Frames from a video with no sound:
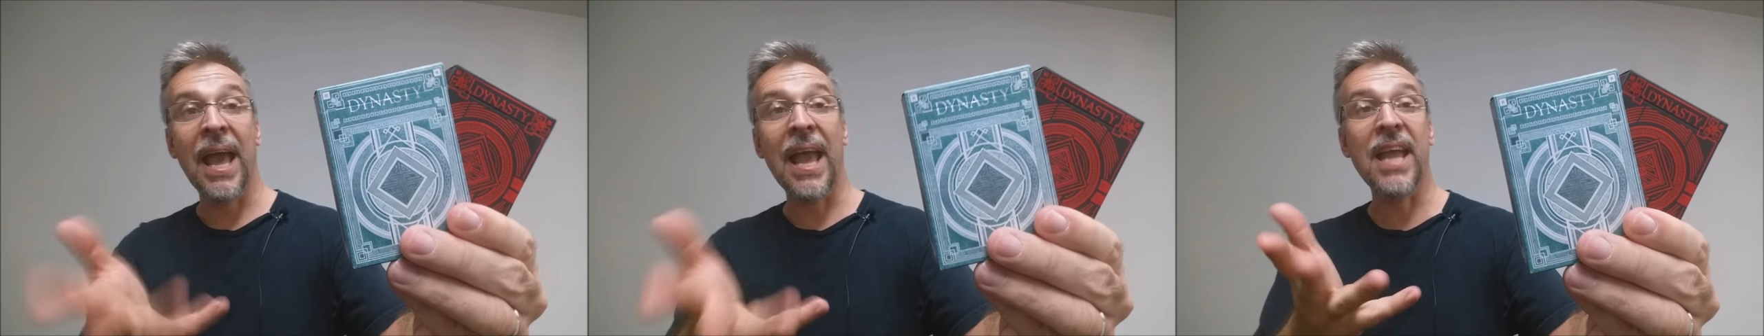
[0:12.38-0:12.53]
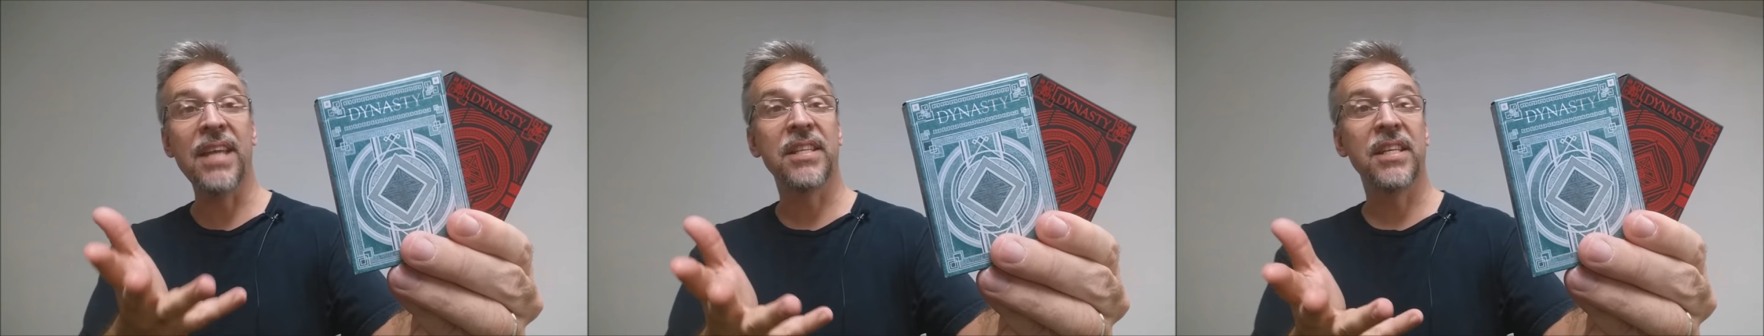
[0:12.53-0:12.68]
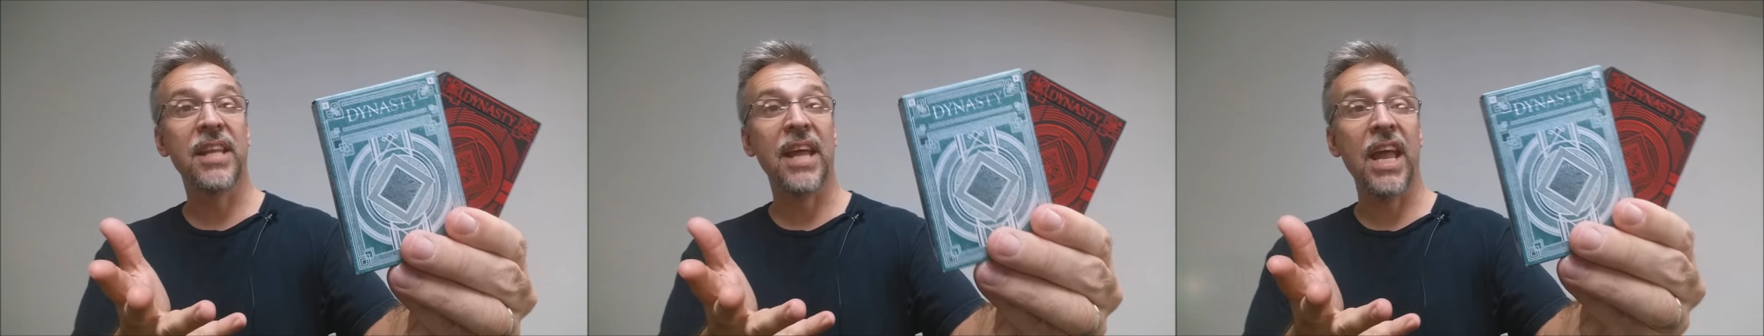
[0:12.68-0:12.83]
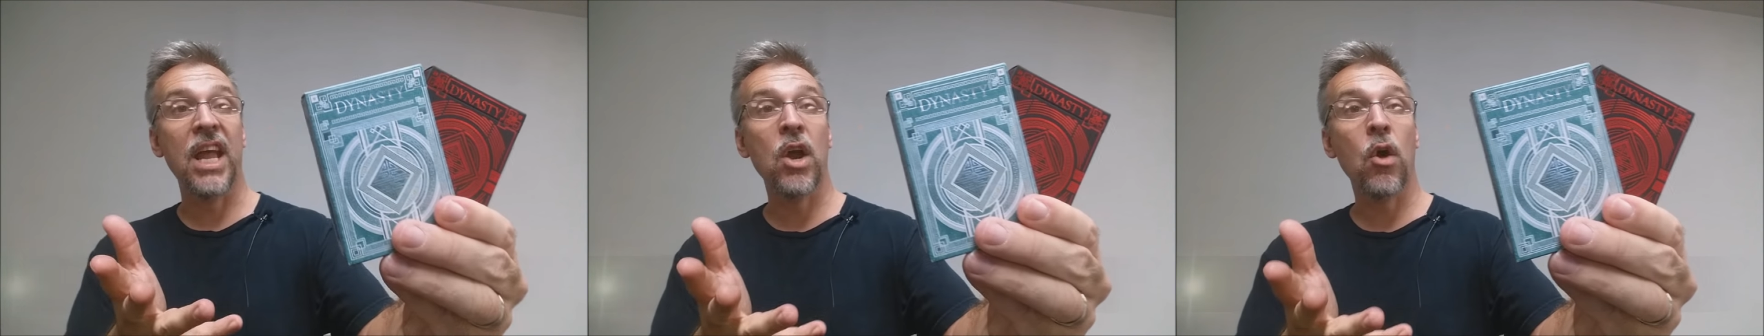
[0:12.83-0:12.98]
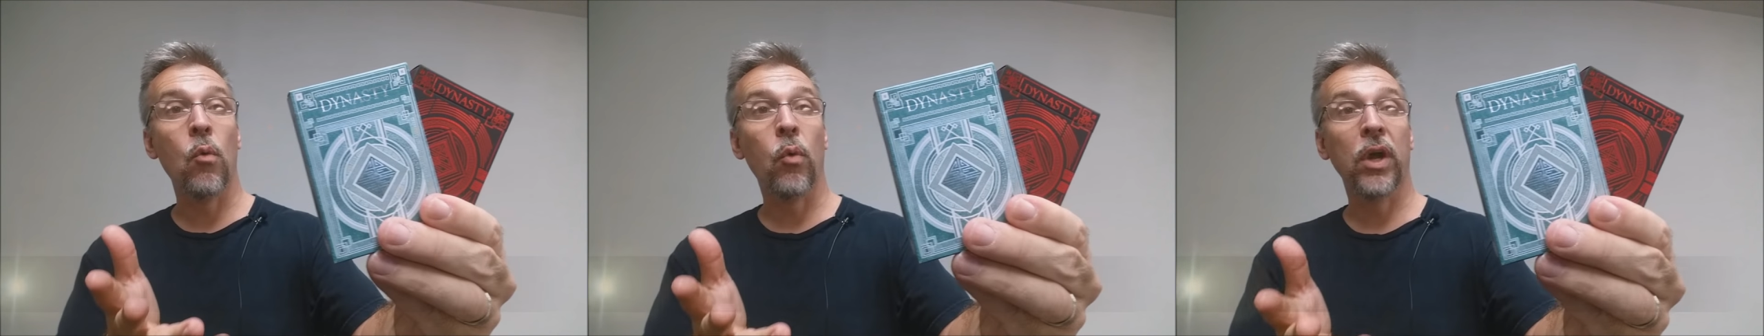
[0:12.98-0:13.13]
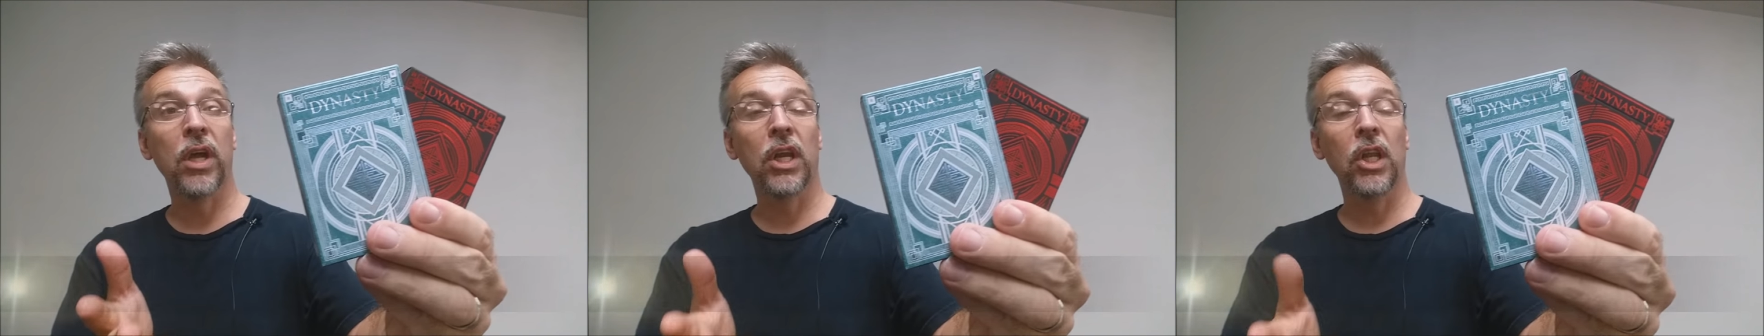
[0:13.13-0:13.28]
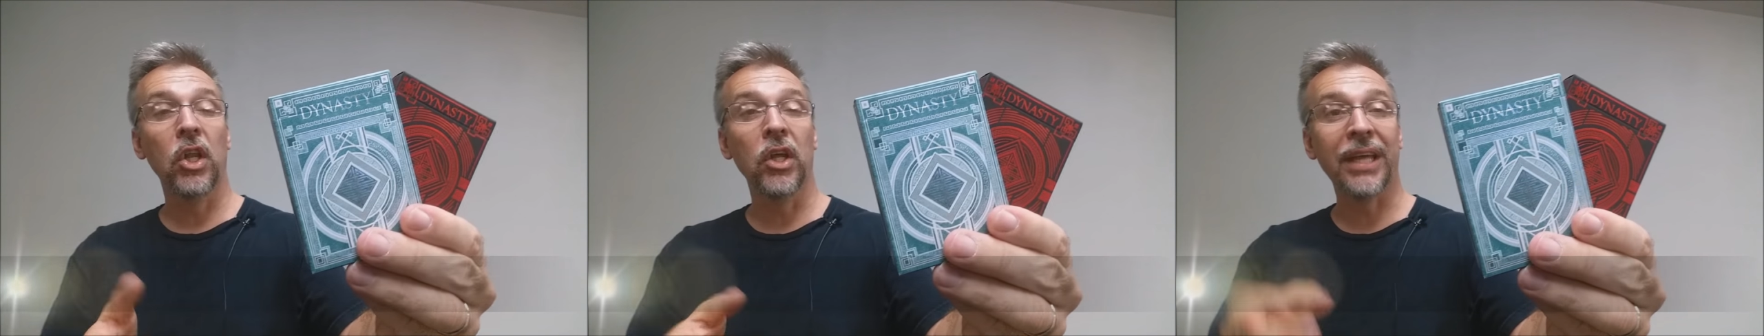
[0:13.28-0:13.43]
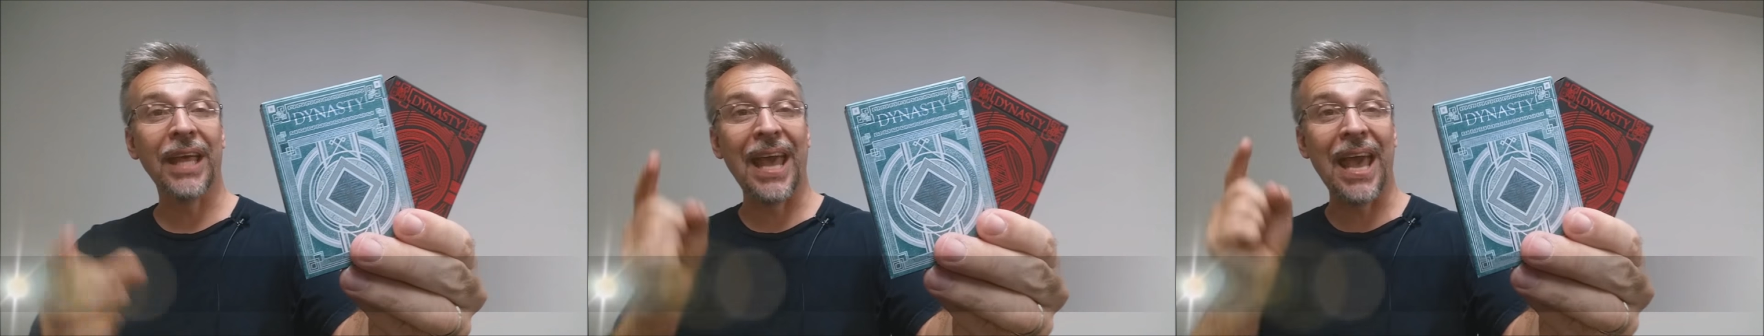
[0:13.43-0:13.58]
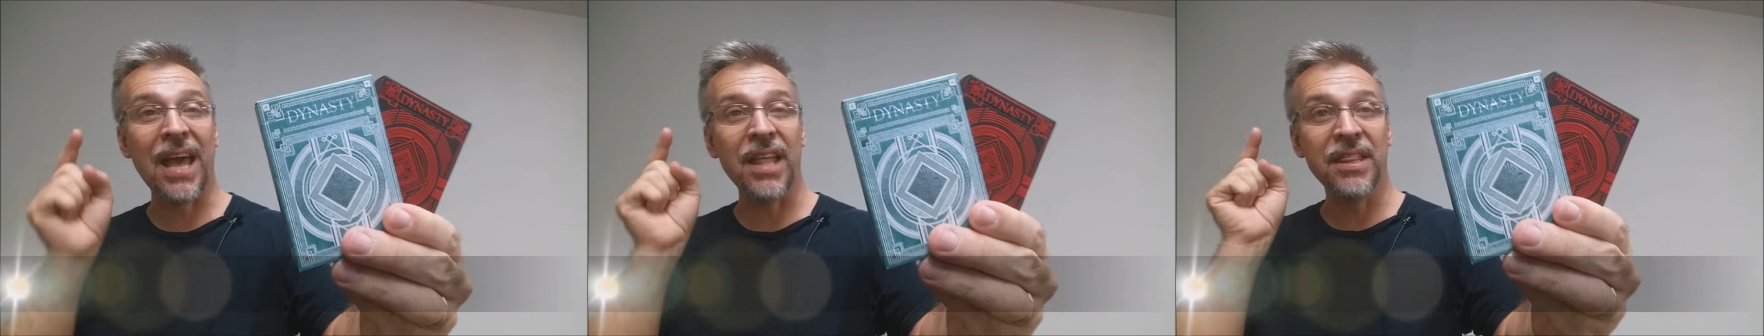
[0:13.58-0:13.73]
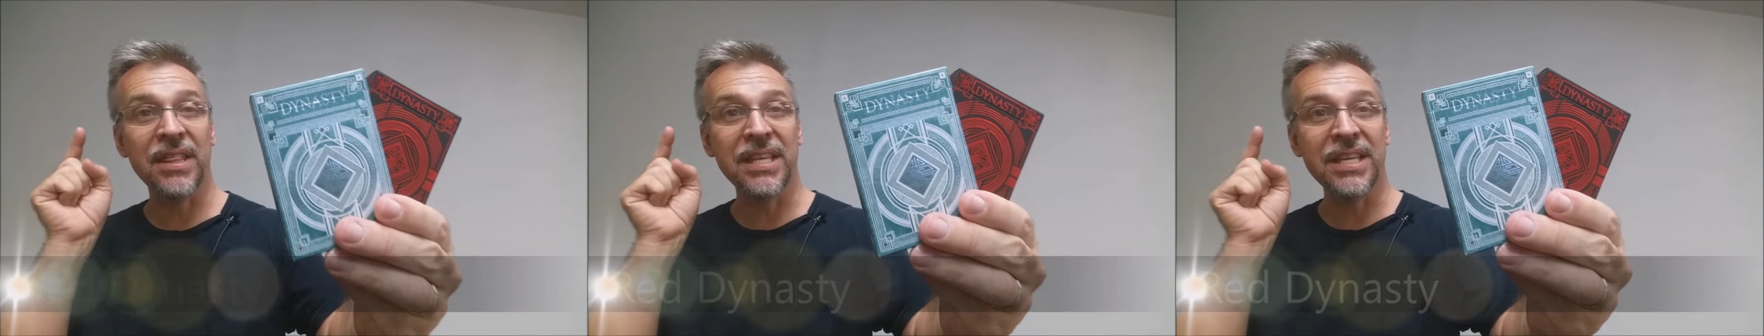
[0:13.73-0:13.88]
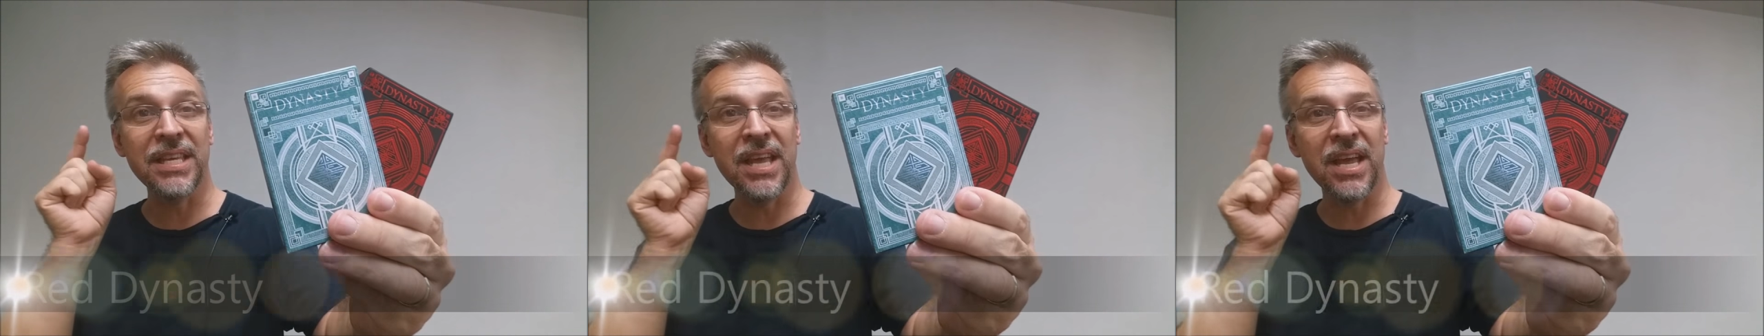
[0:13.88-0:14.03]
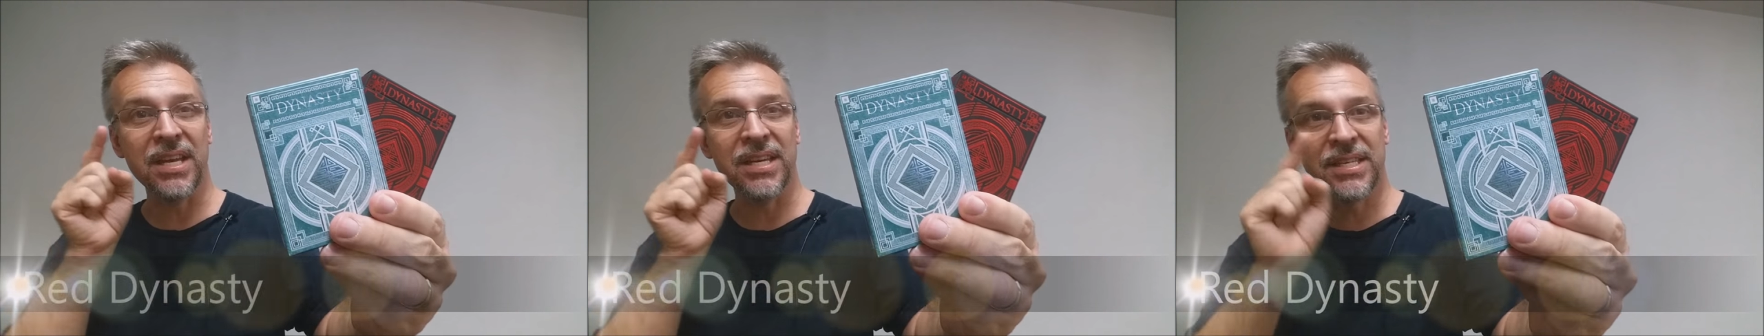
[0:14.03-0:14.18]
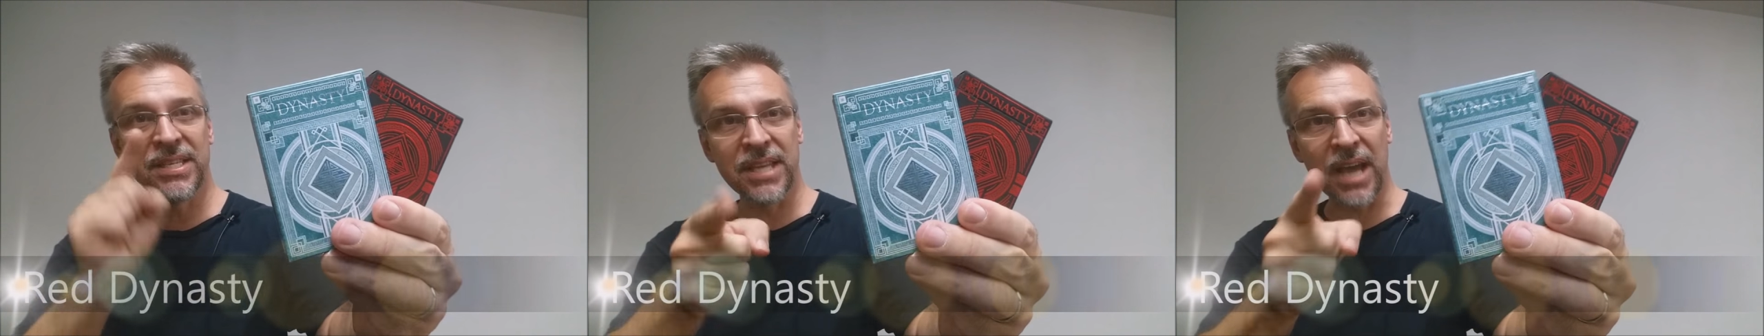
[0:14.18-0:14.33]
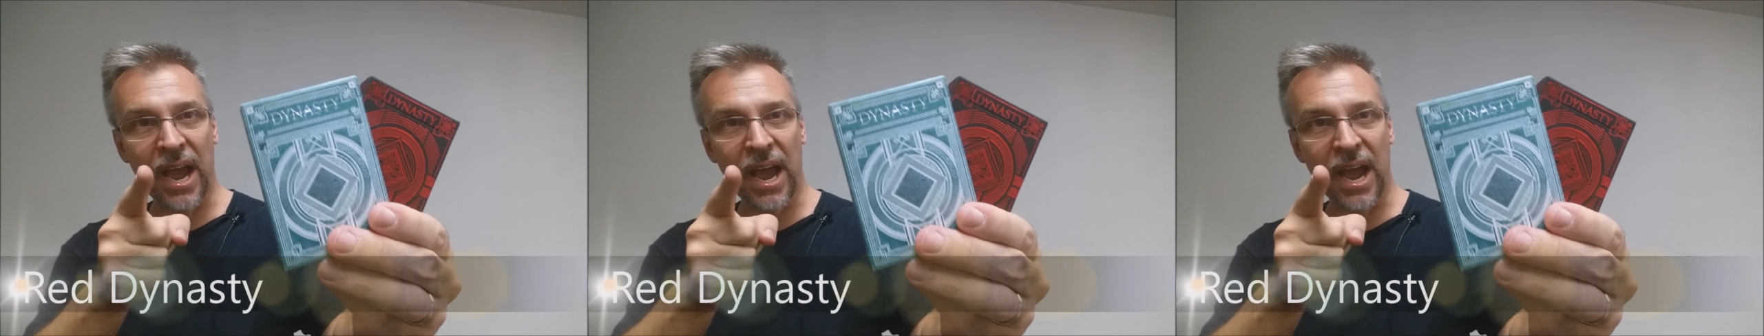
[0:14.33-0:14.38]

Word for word: Hey, today we're gonna look at the